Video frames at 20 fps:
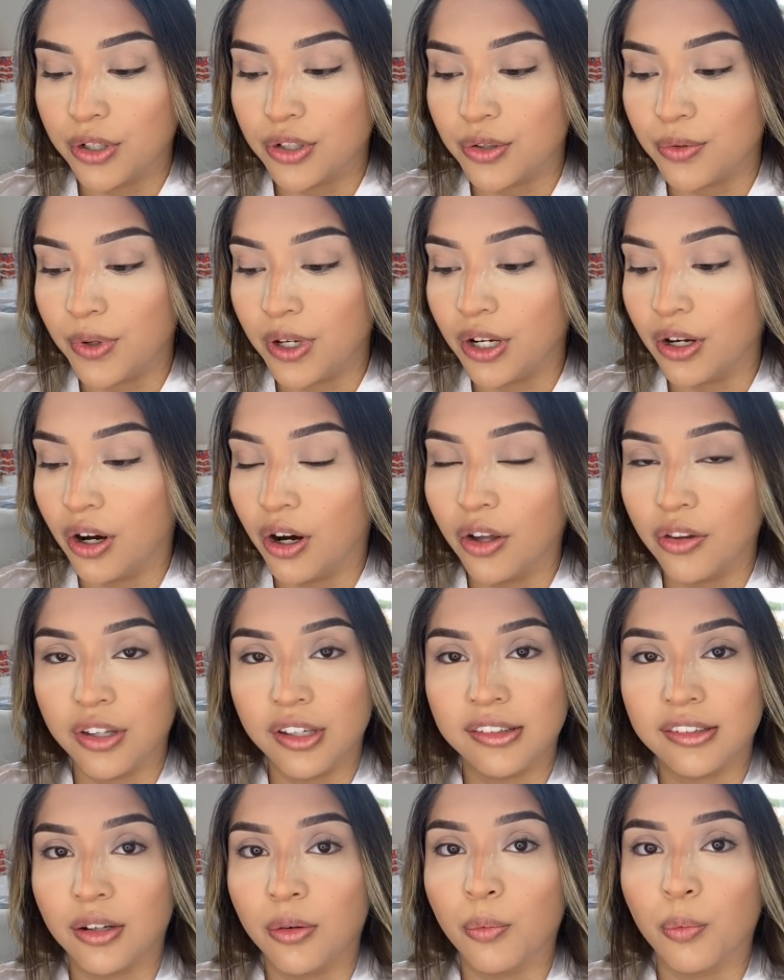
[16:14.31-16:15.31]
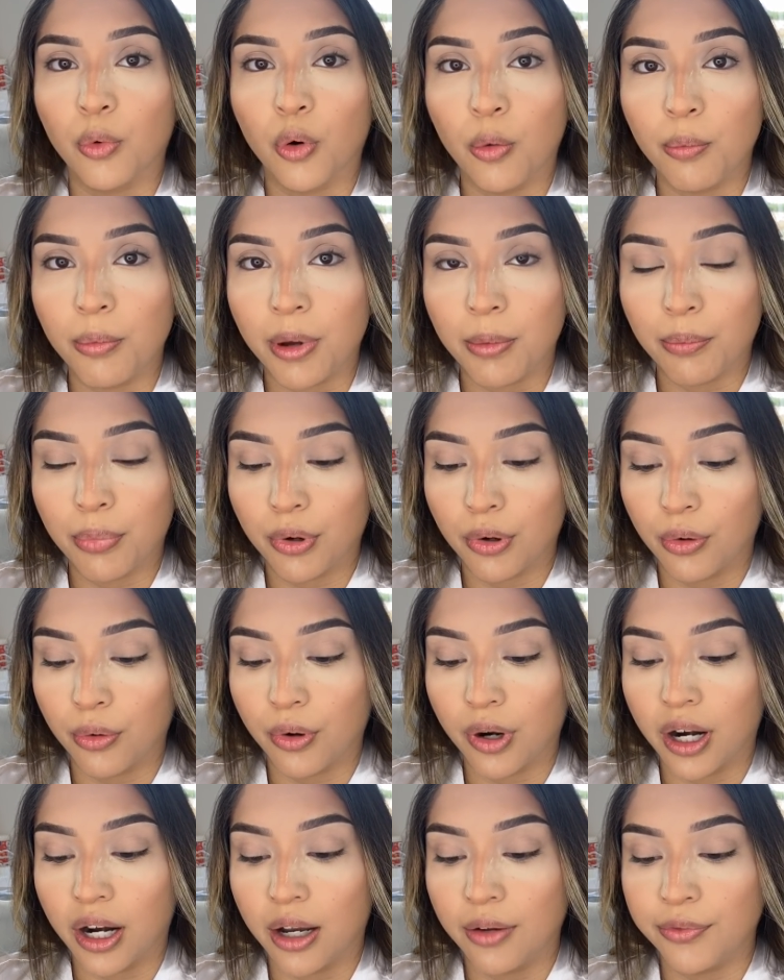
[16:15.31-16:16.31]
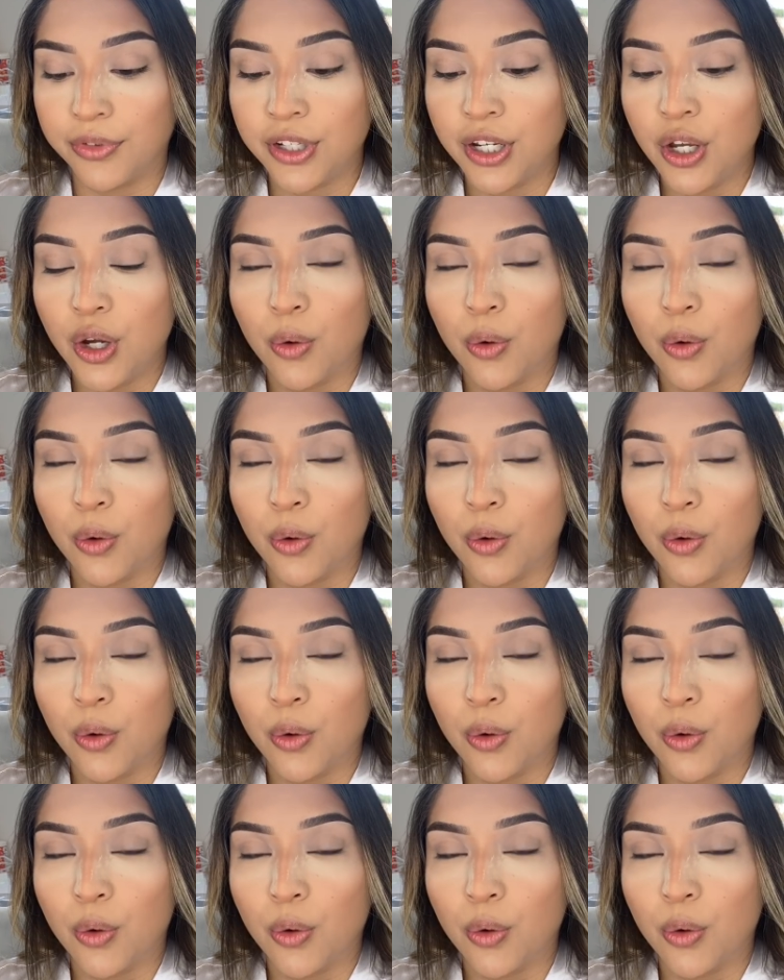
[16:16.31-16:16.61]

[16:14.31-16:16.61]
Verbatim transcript: doing all these enrollment programs.